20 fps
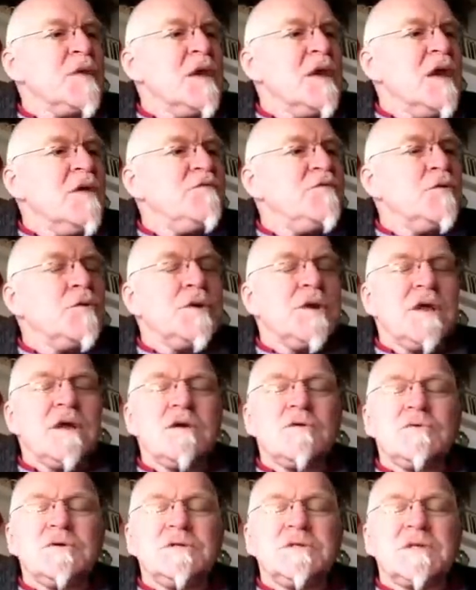if you're an
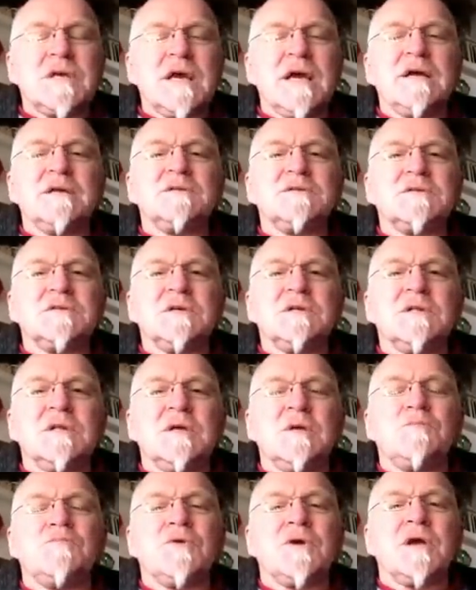Aries, Cancer,
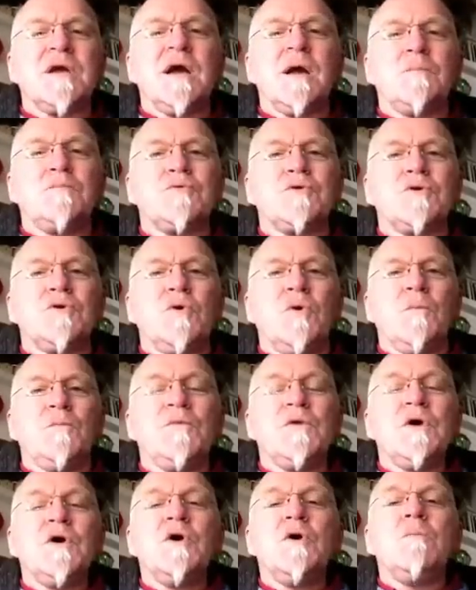Libra, Capricorn,